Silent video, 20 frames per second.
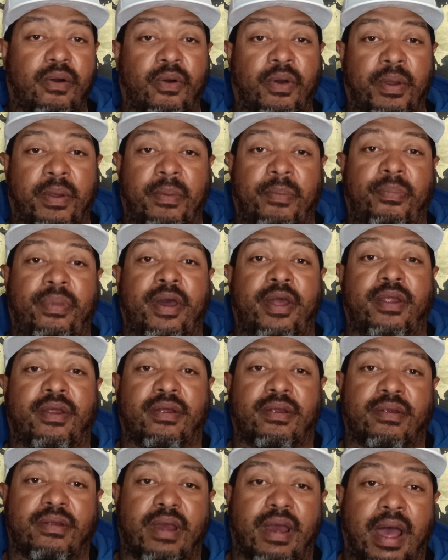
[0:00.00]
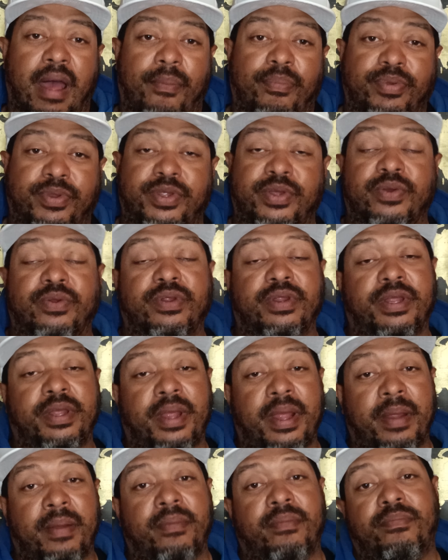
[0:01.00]
on a better
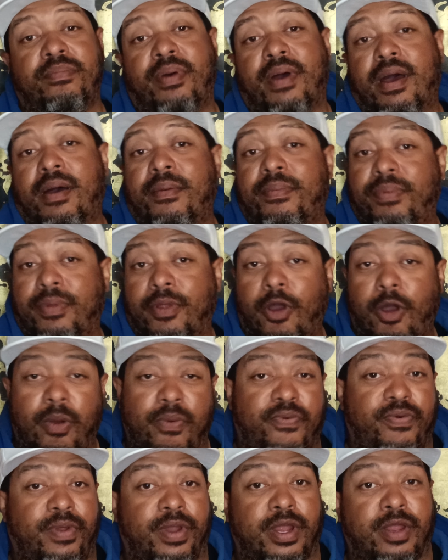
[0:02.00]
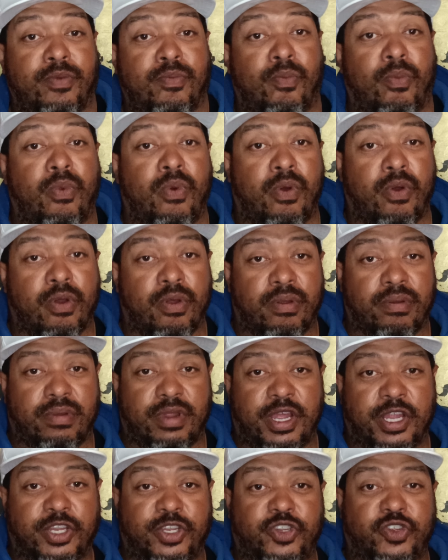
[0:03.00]
opportunity and probably, hopefully, more
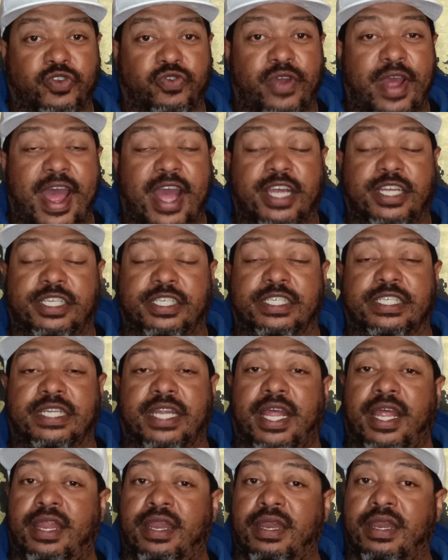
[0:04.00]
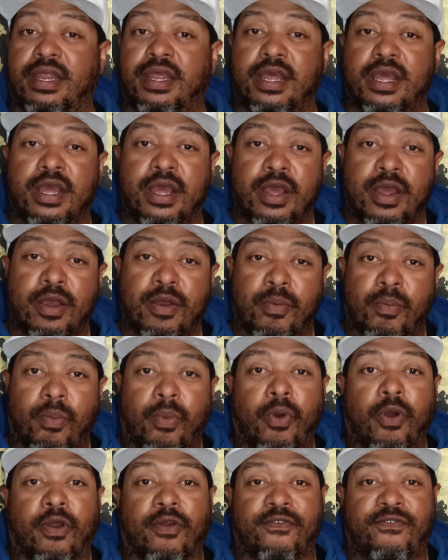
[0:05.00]
interaction
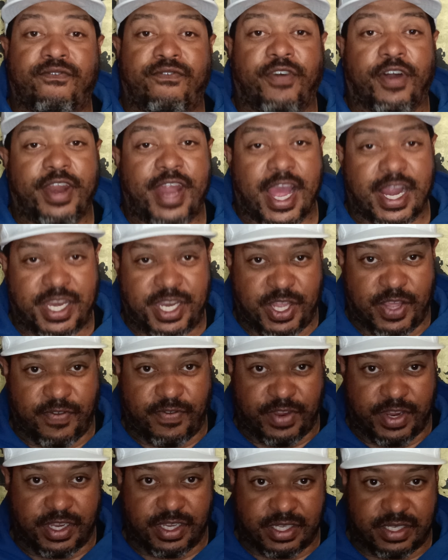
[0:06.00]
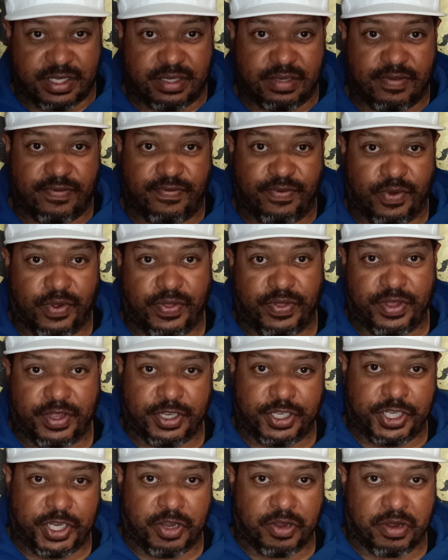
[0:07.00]
and more fun activities for
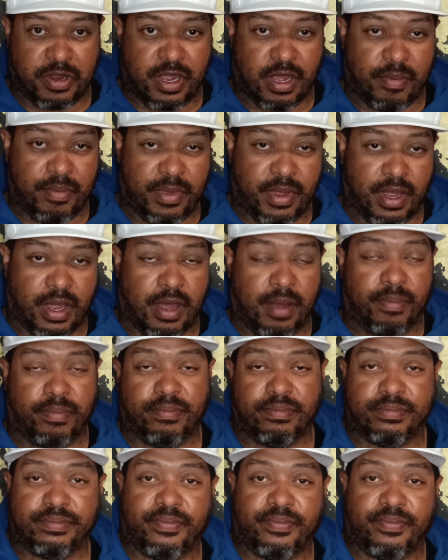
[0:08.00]
this year coming up.